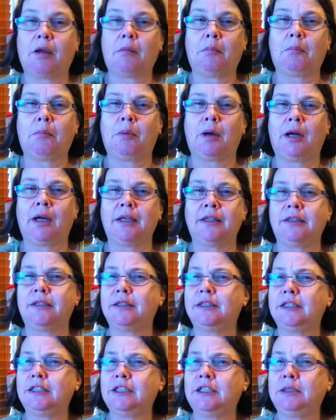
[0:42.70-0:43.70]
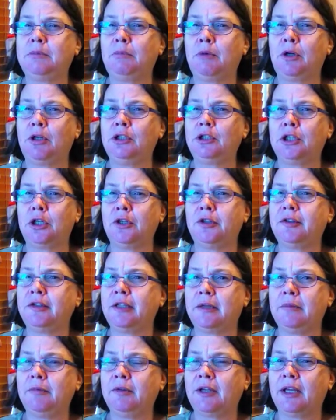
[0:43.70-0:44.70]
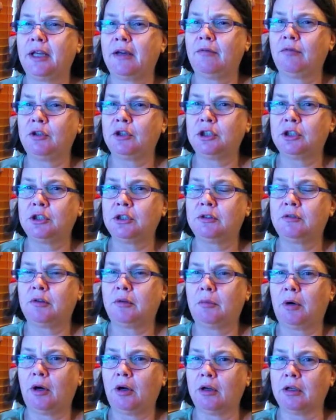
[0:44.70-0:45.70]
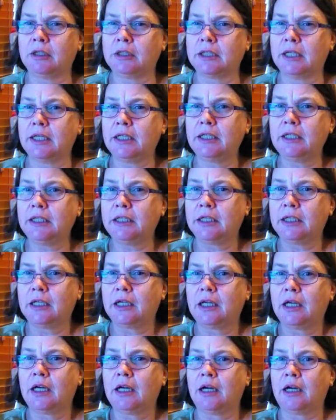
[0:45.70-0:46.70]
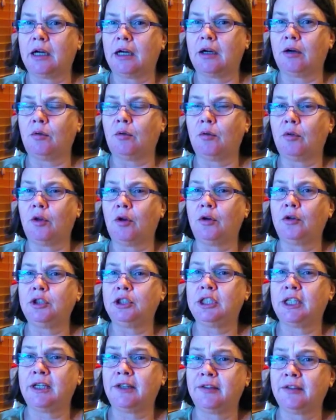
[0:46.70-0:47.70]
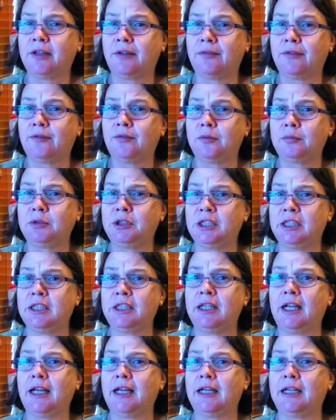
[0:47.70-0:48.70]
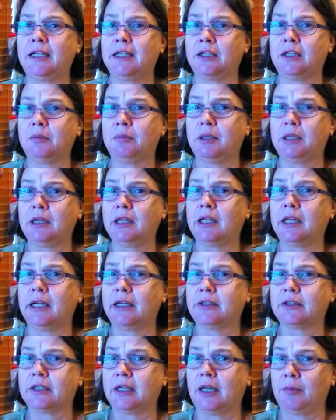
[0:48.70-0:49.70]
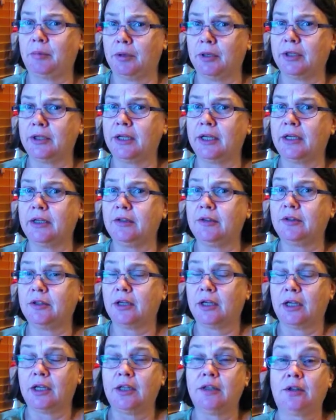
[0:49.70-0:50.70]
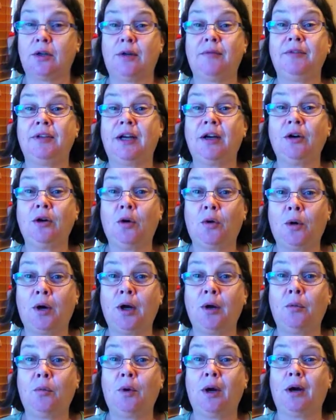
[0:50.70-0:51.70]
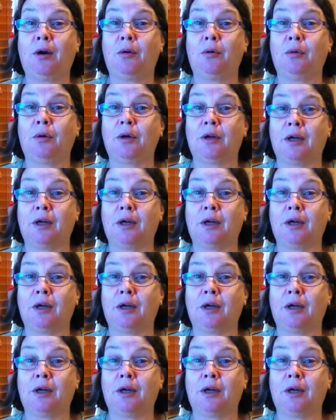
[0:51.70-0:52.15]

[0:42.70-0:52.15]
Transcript: My Stitchy Mojo seems to have returned from holiday. Although she has suffered from jet lag a little bit in the last couple of days. So I've done quite well